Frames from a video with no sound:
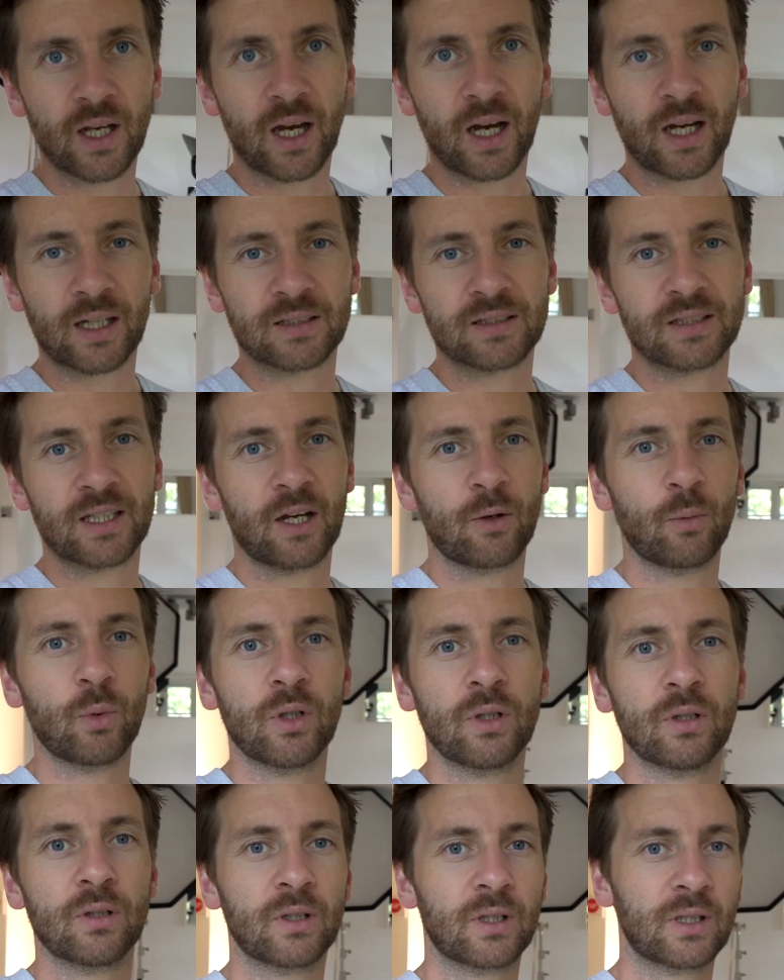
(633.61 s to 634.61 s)
and I
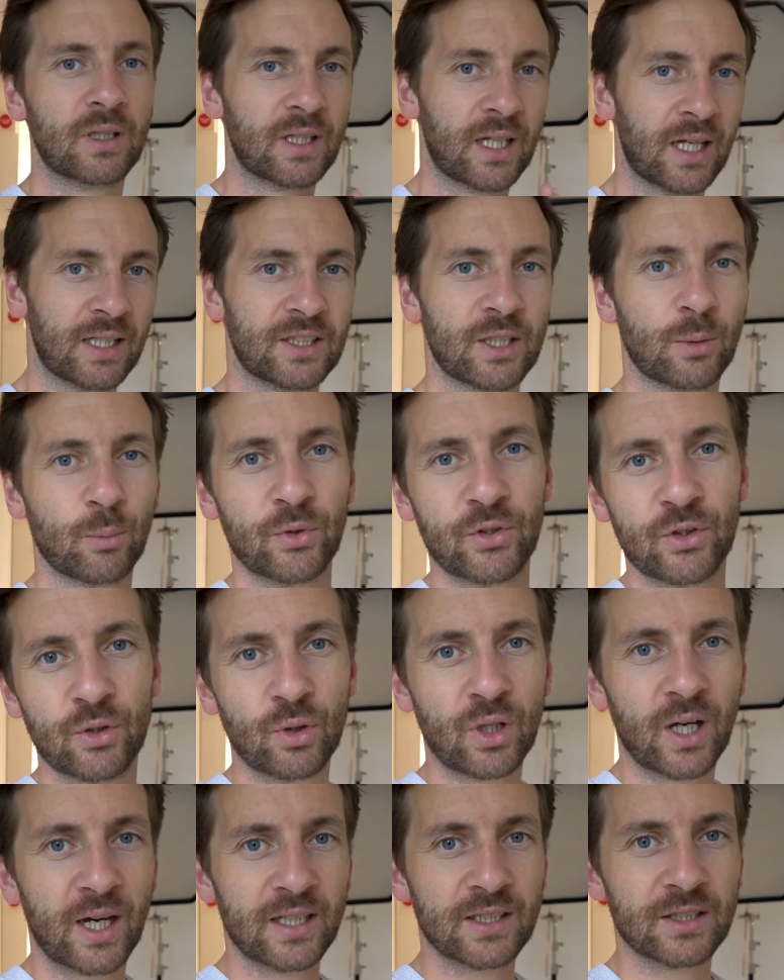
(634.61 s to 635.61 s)
will catch up with you
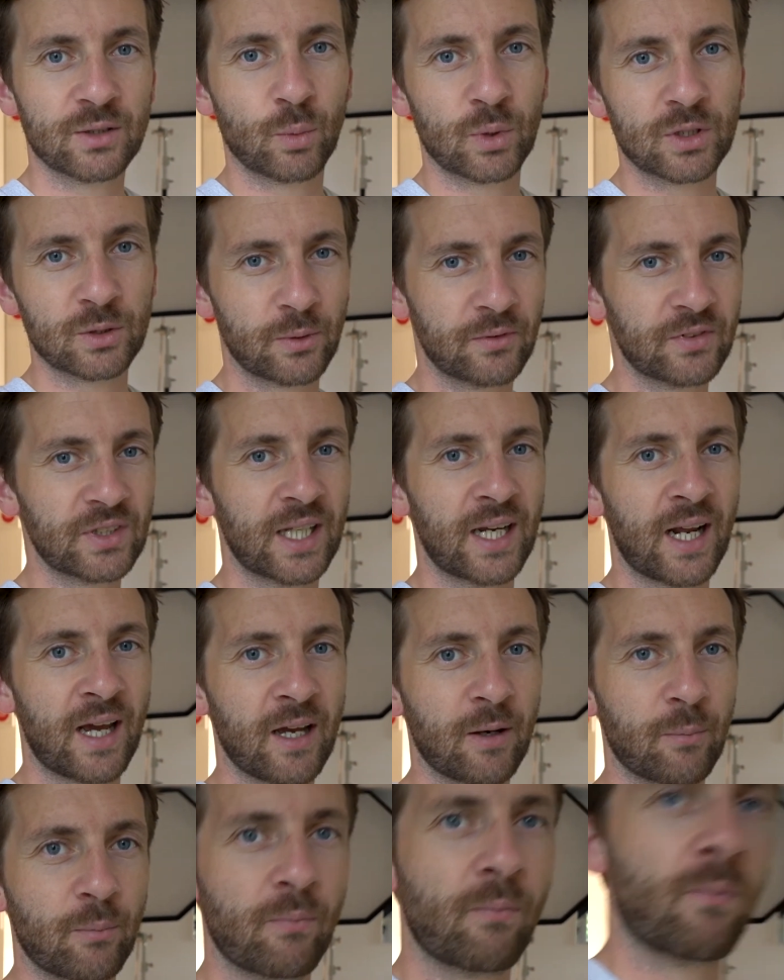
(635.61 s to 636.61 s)
guys once we've set it up.